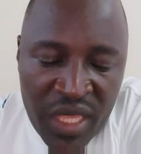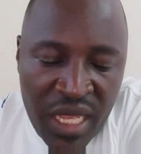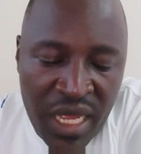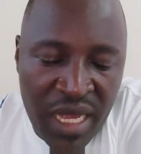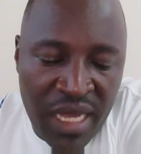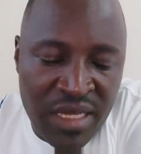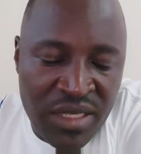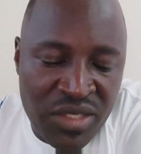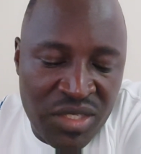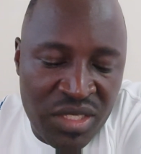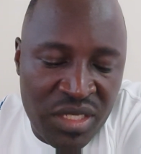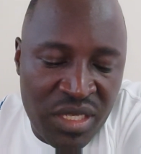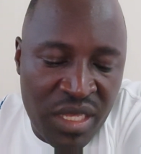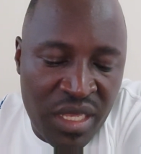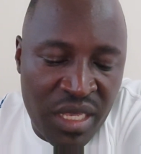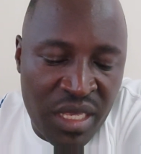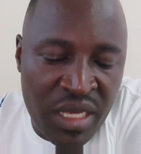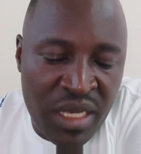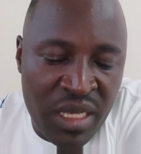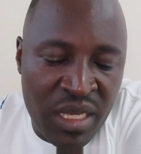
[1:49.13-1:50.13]
as
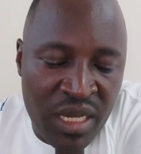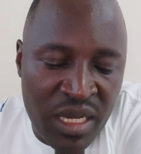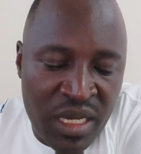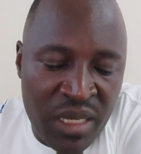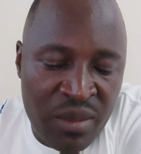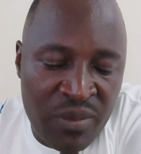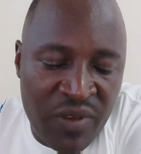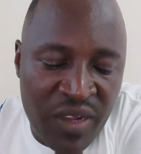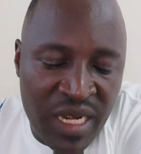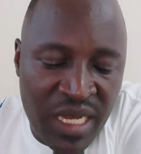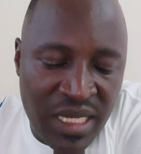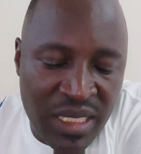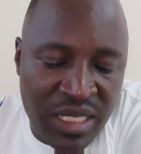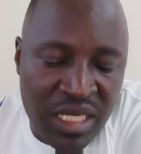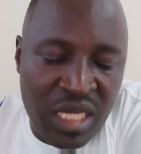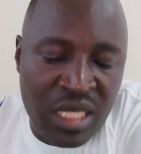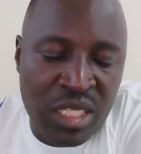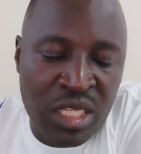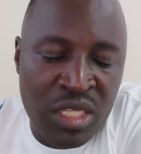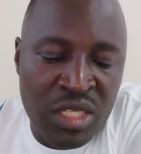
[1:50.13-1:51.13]
he
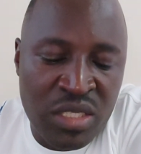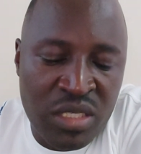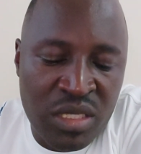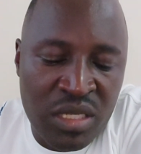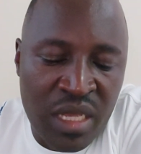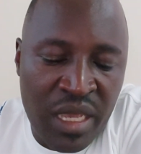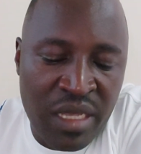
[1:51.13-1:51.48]
liberated his